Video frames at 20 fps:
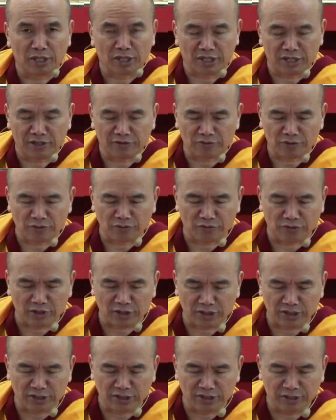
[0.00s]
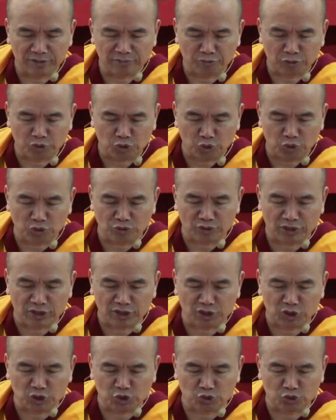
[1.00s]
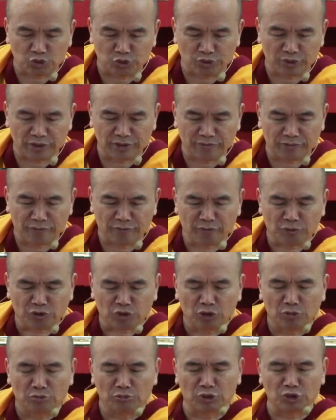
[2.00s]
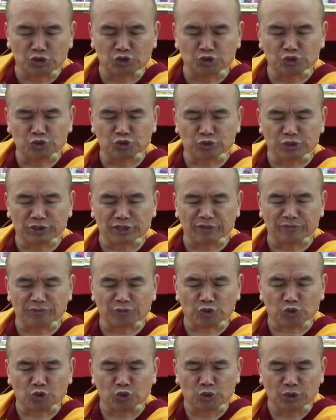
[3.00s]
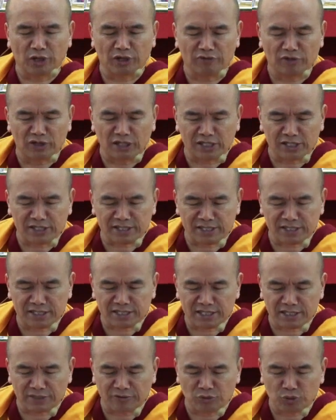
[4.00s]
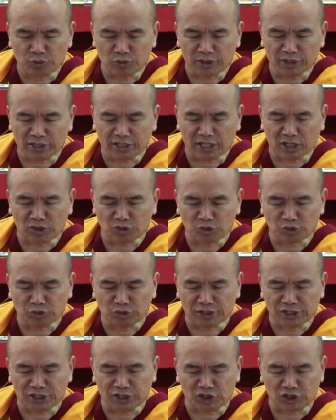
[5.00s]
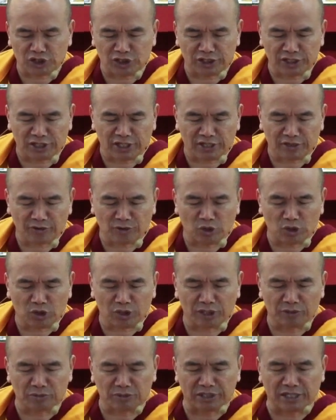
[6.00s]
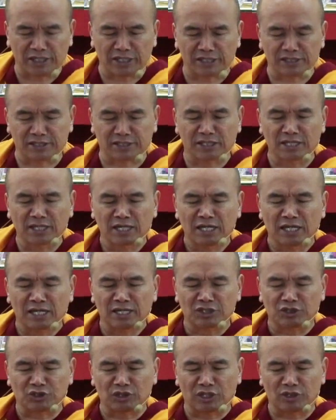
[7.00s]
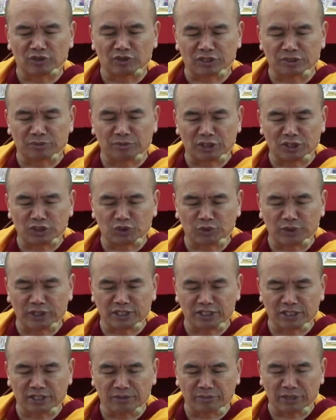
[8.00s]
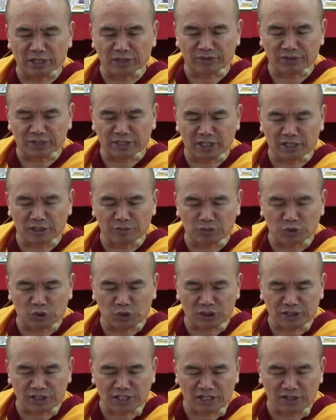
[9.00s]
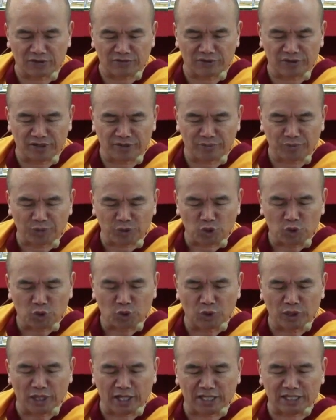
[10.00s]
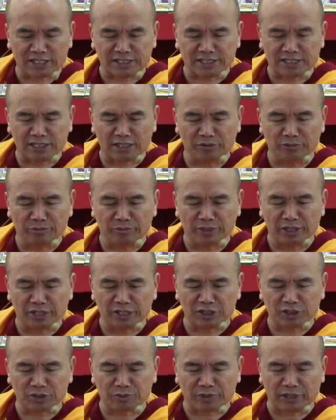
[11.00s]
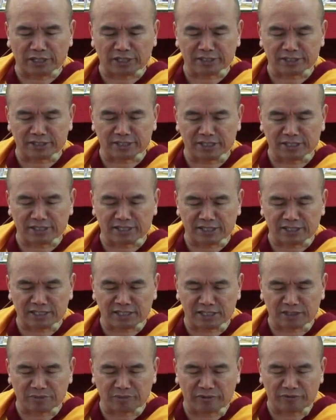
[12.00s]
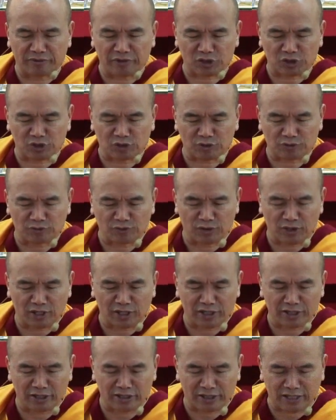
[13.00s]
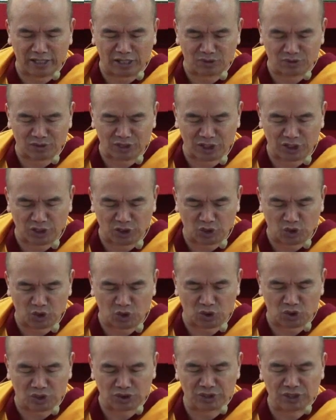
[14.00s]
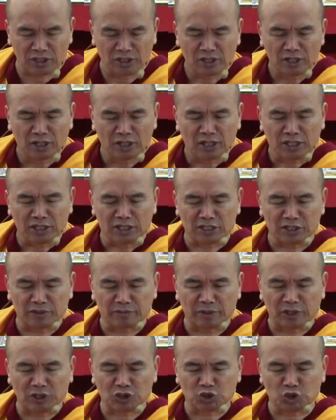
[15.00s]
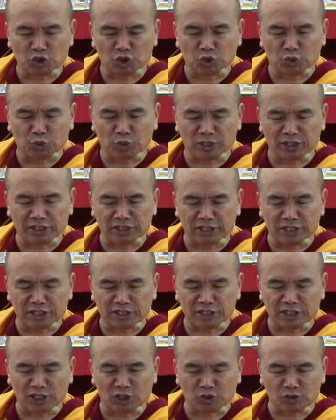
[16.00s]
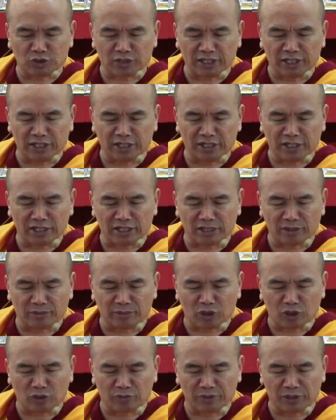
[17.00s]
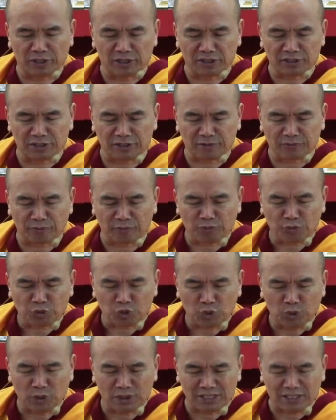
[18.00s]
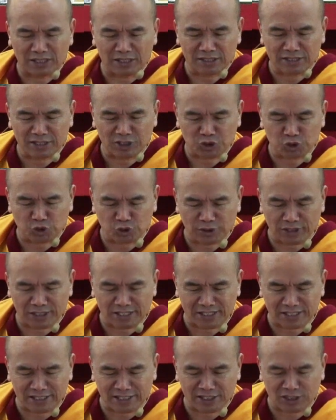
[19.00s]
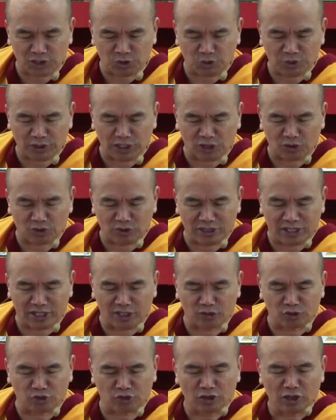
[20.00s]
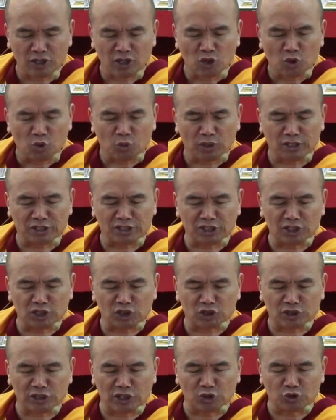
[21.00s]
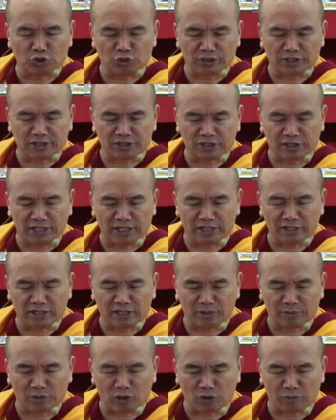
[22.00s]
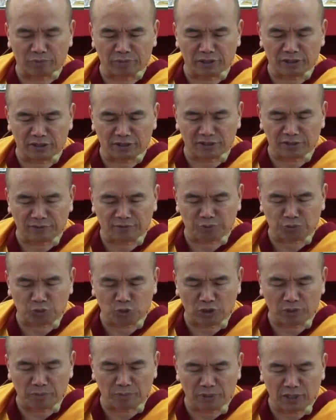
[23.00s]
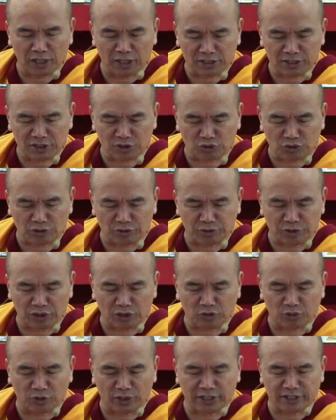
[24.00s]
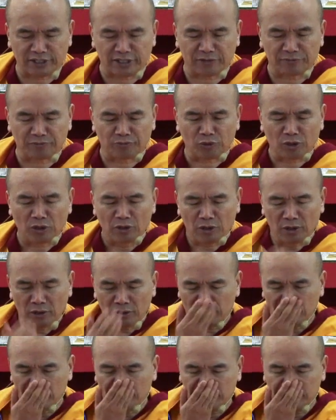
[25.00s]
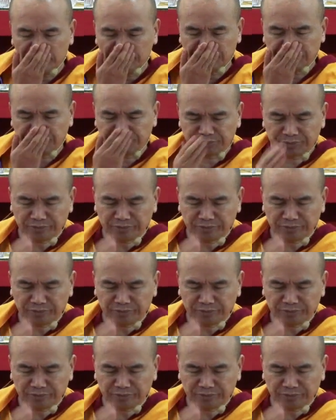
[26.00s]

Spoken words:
Gift of Ratna, Youth Ratna Sutra. Manjushri, whoever listens even with doubt to this teaching on emptiness generates much greater merit than a bodhisattva who, lacking skill in means, practices the 6 perfections for 100,000 eons. This being so, what need is there to say anything about a person who listens to this teaching without doubt? What need is there to say anything about a person who imparts the scripture in writing and